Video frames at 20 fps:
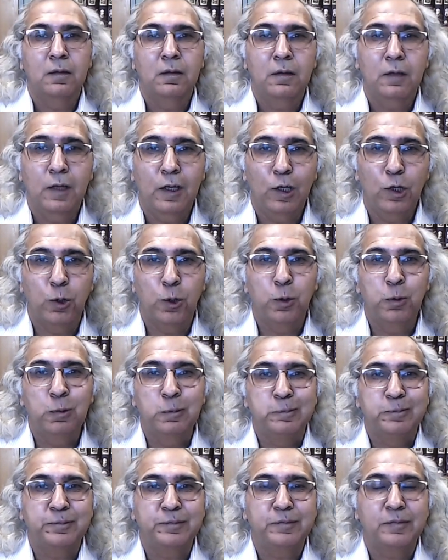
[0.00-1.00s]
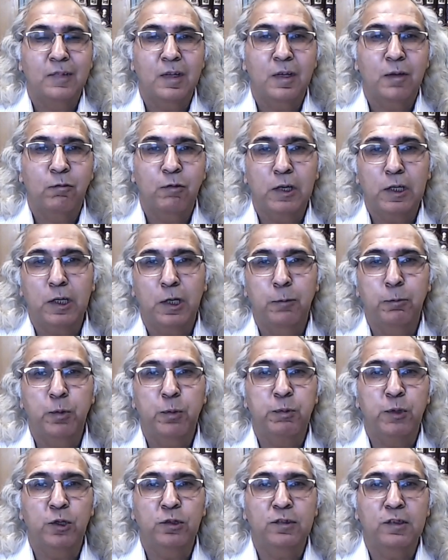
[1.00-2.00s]
Hello, welcome to
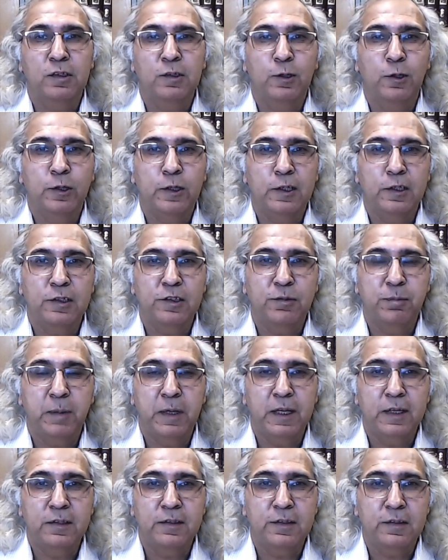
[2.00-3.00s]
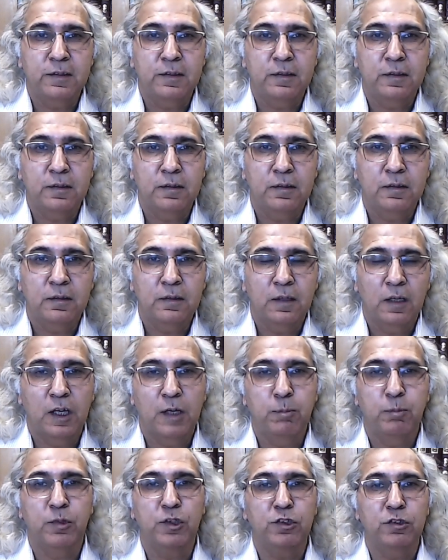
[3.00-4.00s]
Postcolonial Space.
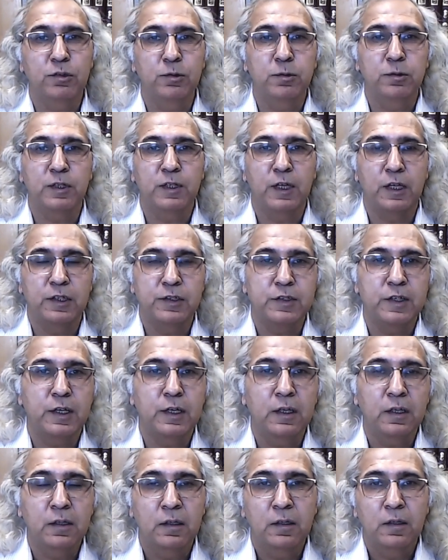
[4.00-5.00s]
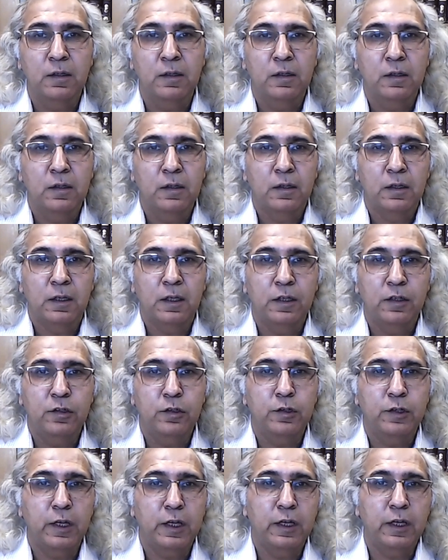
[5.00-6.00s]
I'm Masood Raja, and
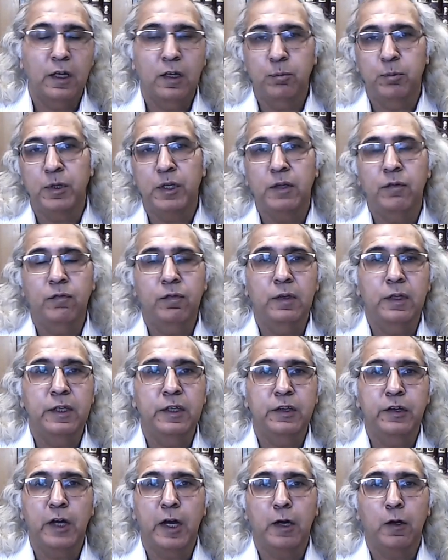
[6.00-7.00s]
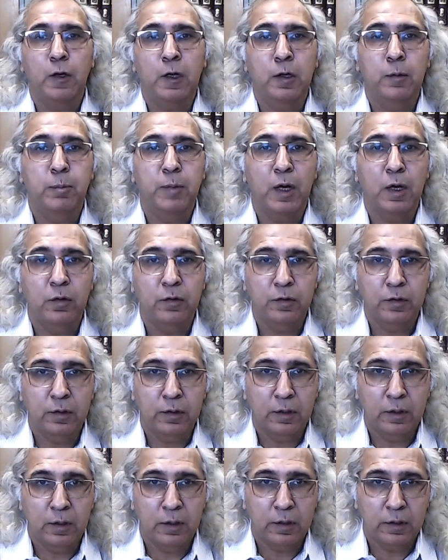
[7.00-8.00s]
today I'll briefly talk about
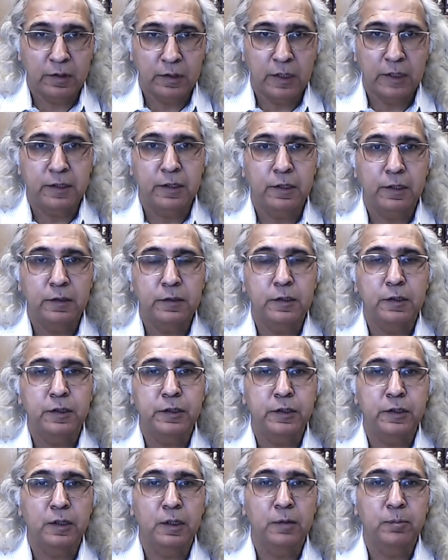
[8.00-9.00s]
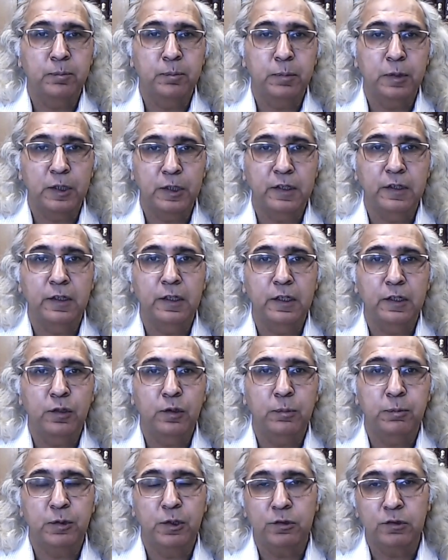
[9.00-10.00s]
yet another term pertinent
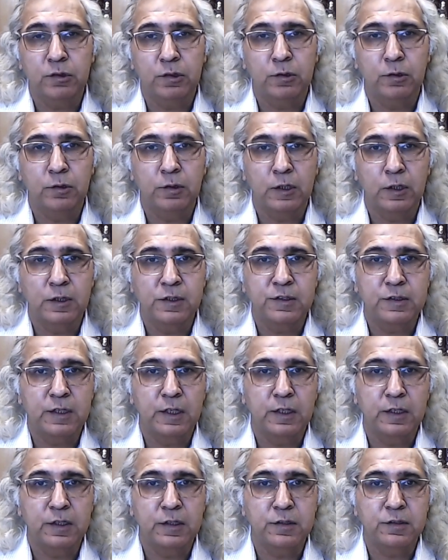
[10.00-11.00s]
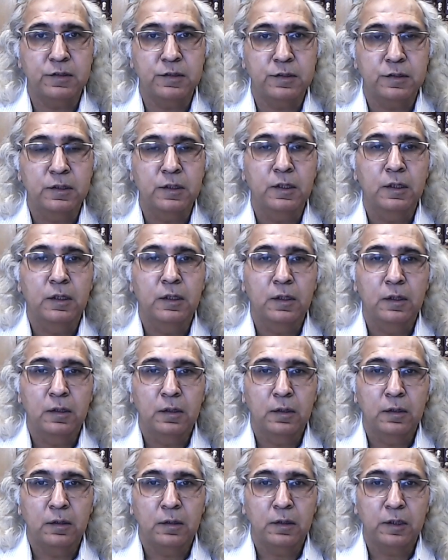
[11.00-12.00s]
to postcolonial studies,
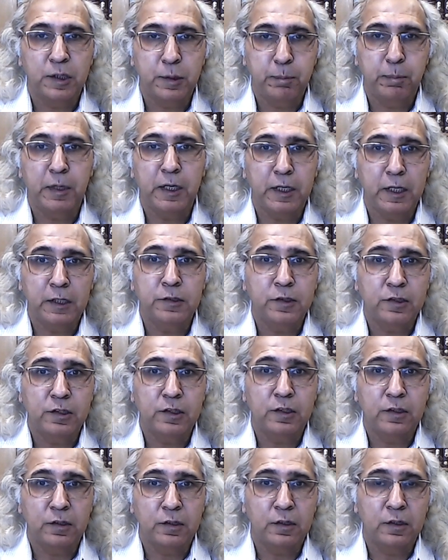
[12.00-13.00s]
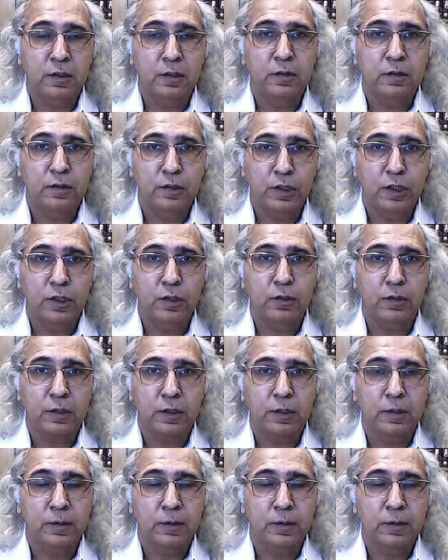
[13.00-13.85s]
dependency theory.